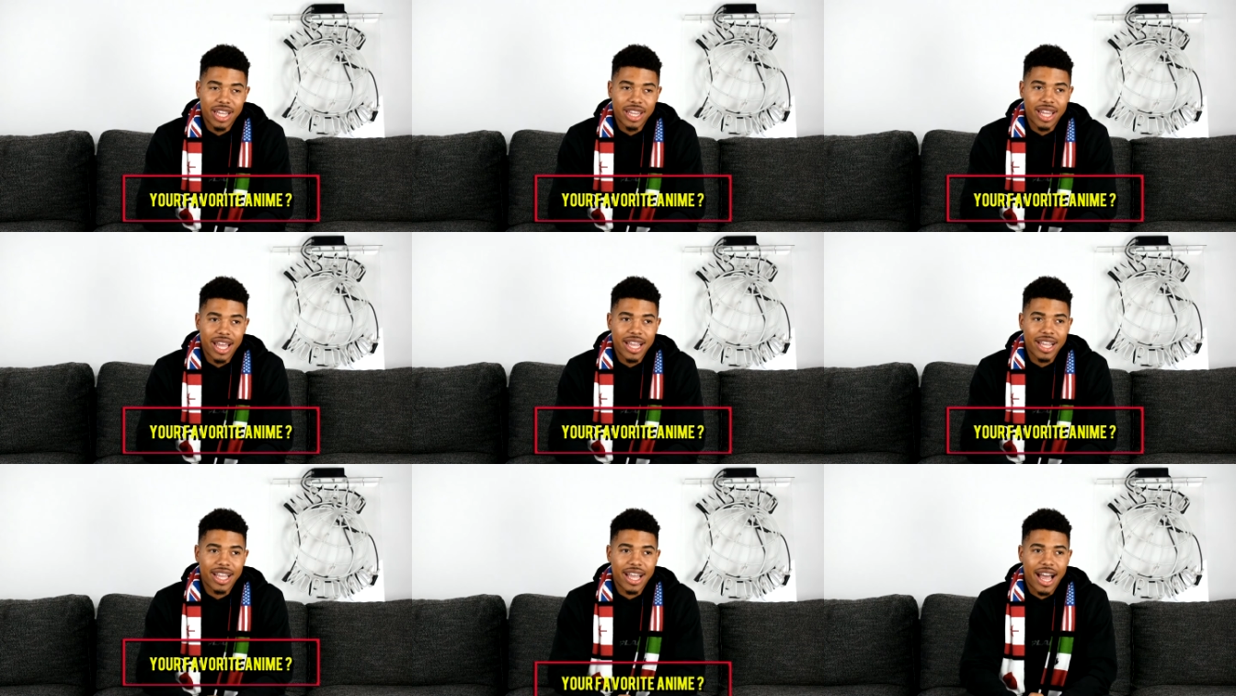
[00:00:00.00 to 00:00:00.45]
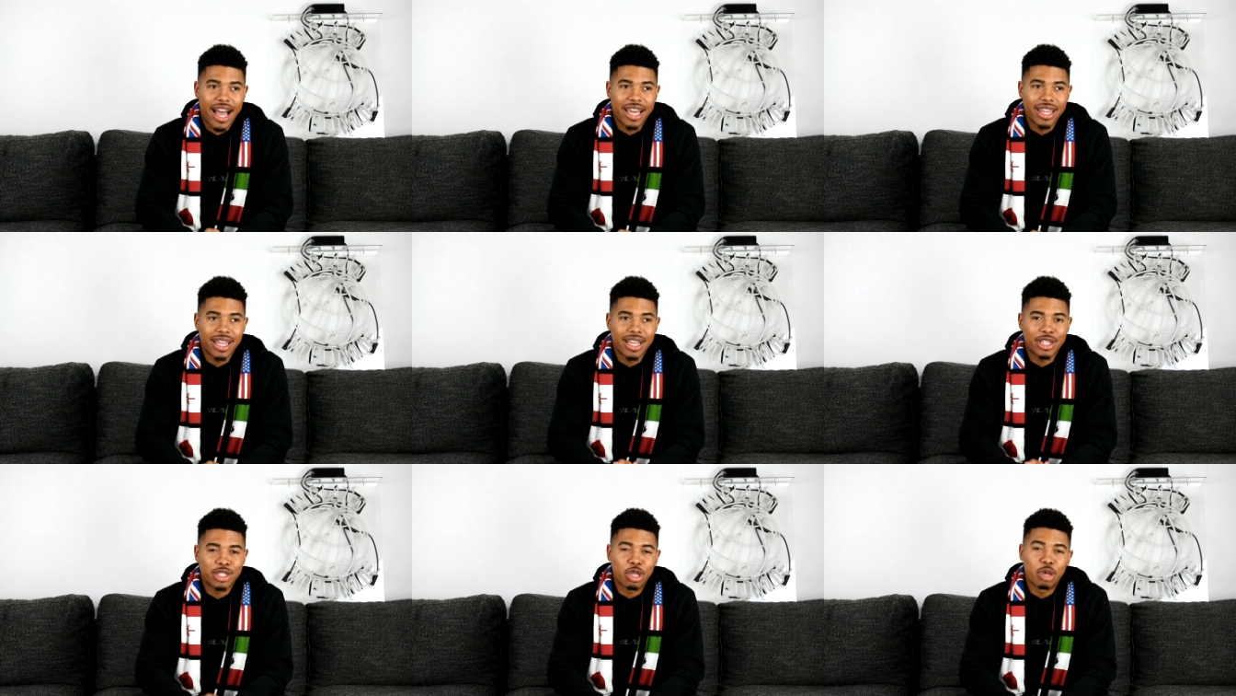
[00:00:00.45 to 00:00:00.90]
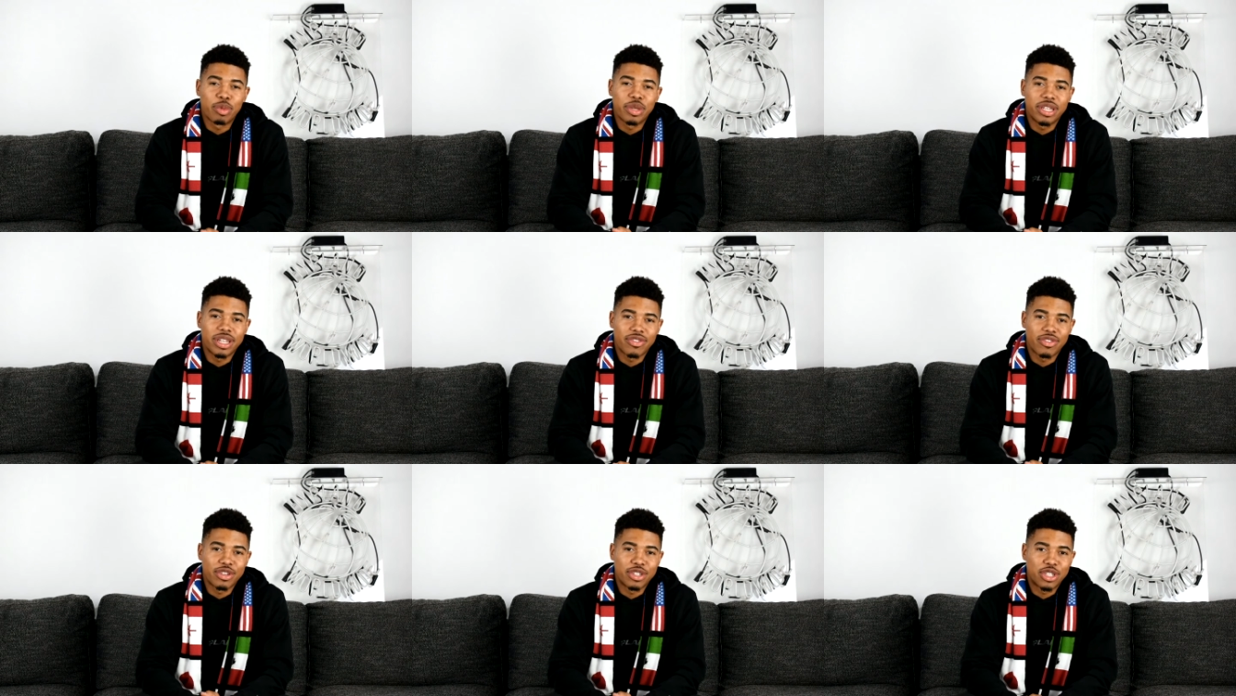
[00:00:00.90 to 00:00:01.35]
I like so
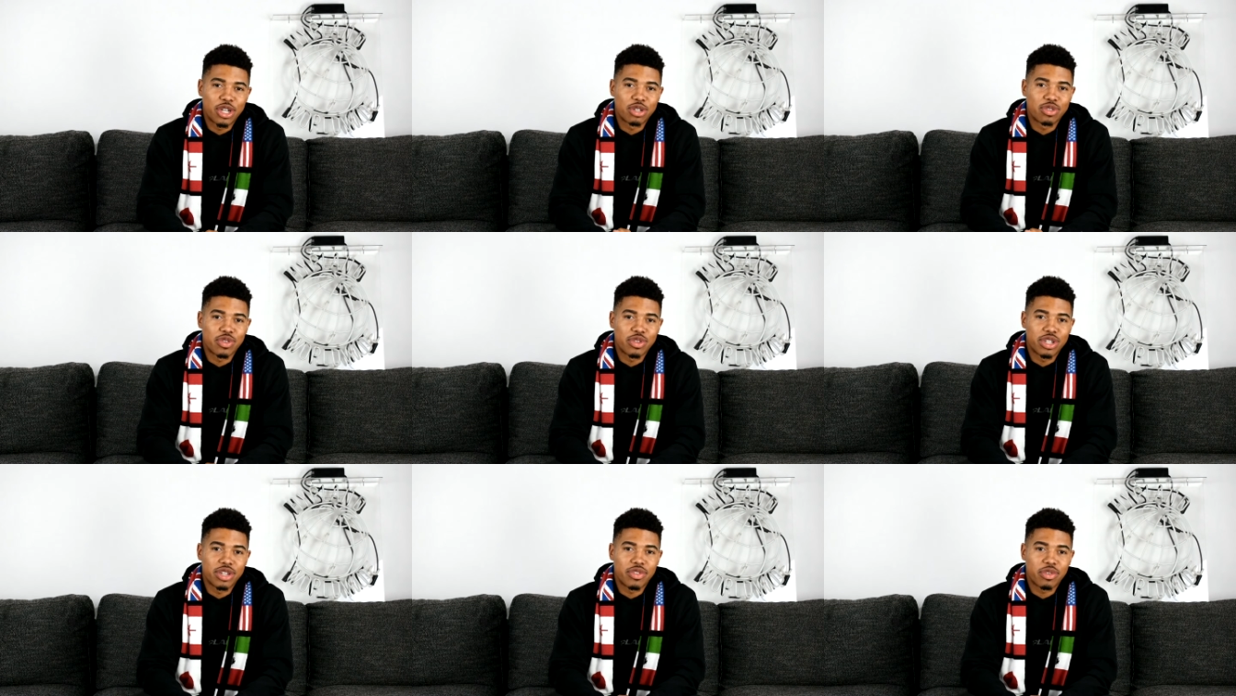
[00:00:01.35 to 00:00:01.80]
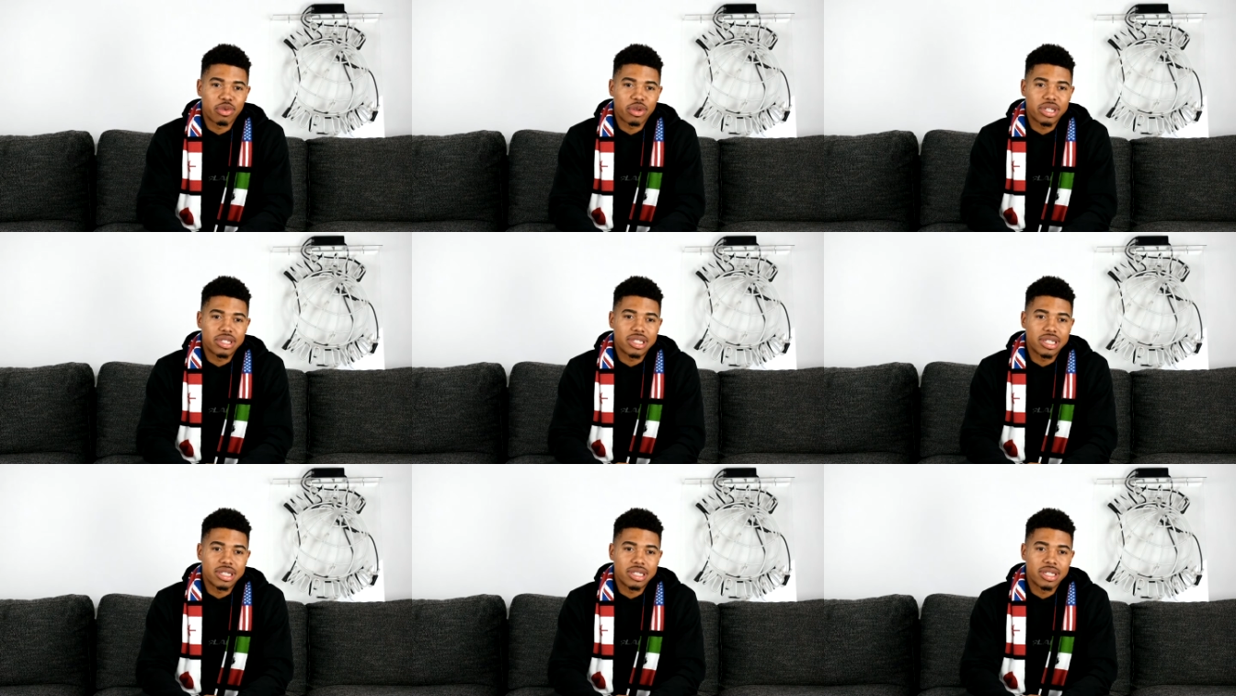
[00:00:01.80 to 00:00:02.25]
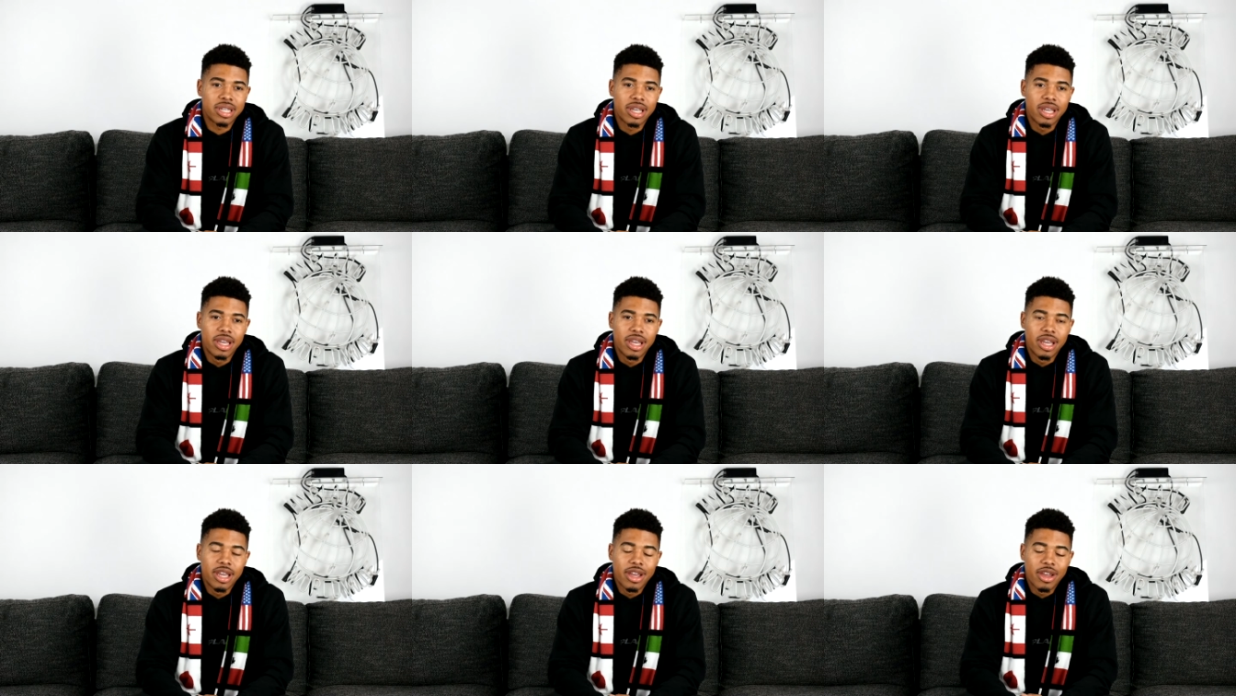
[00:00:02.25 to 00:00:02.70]
many different shows for different reasons.
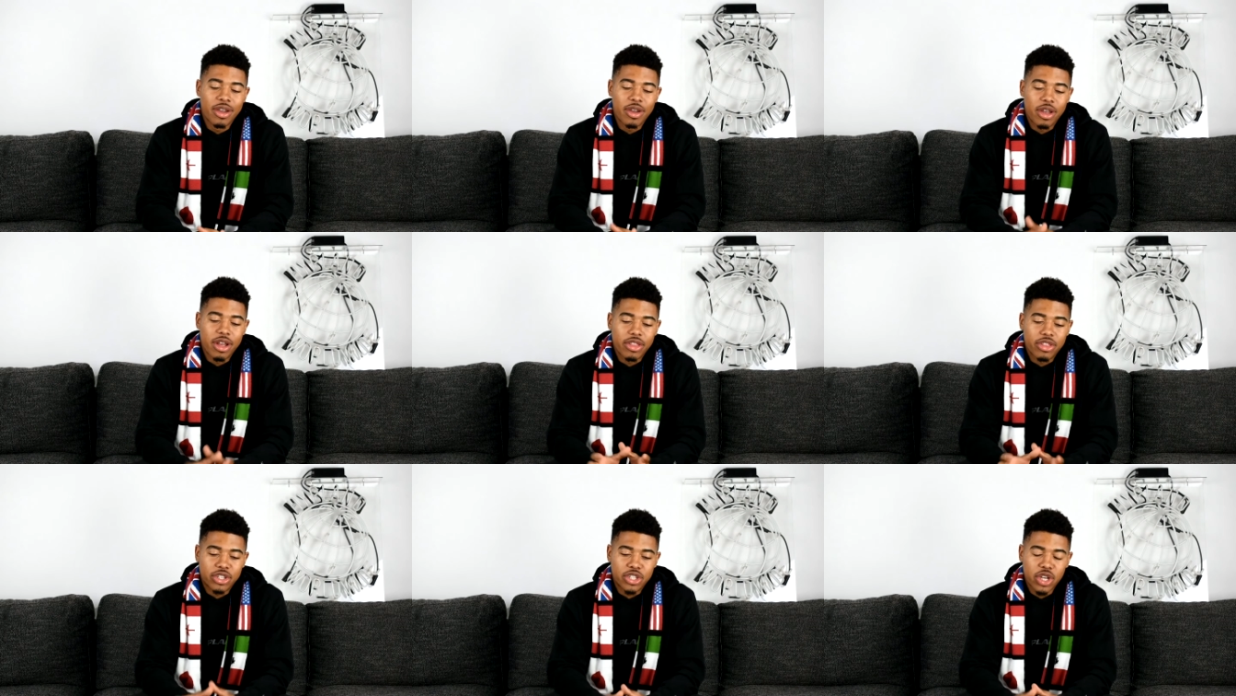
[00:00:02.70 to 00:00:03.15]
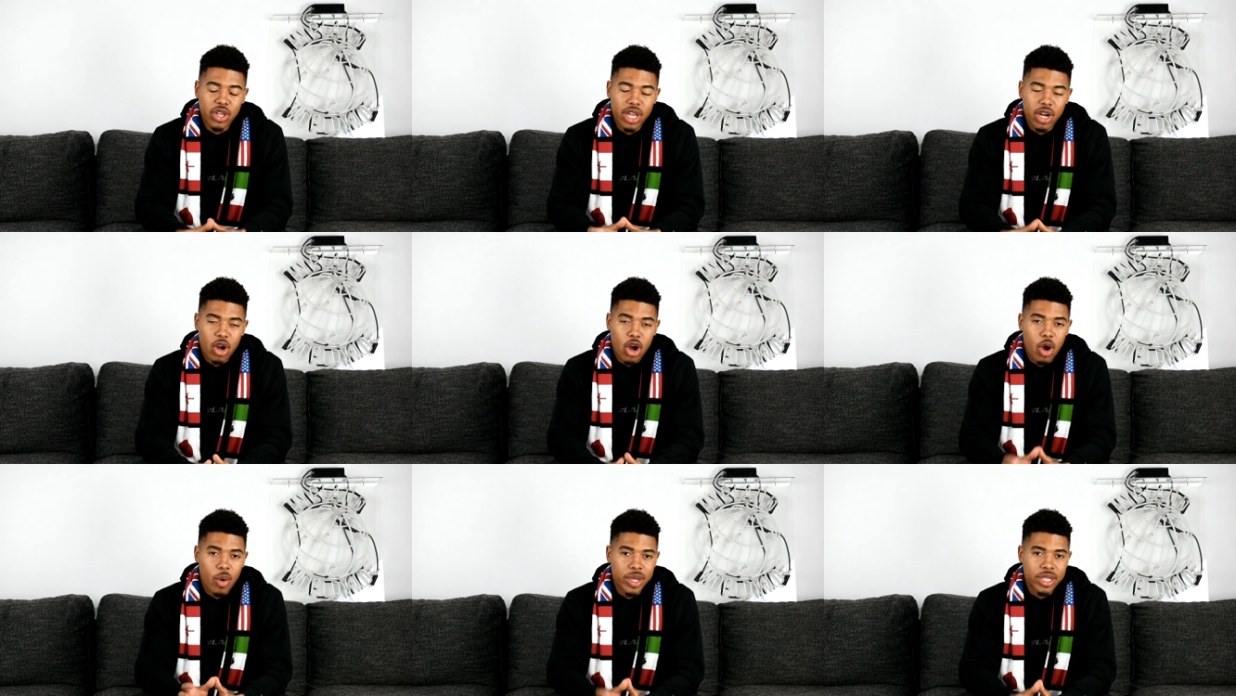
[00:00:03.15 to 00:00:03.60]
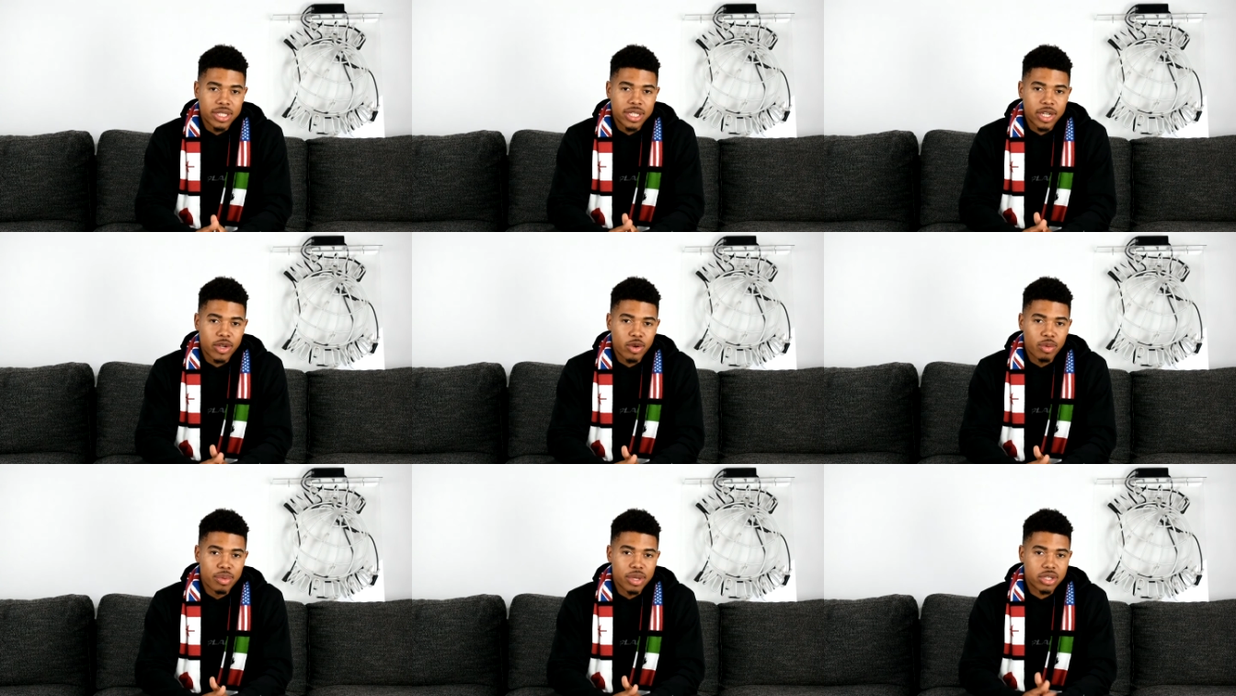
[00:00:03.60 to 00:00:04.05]
The show that'll always
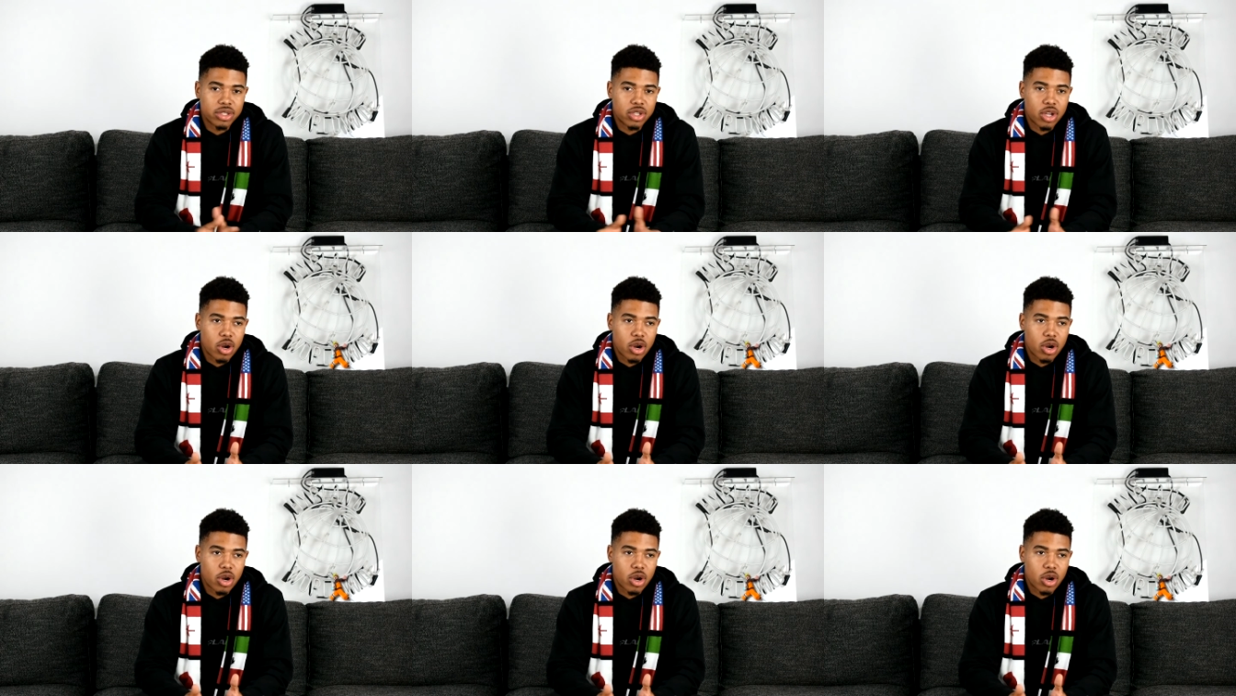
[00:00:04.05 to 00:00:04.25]
stick with me is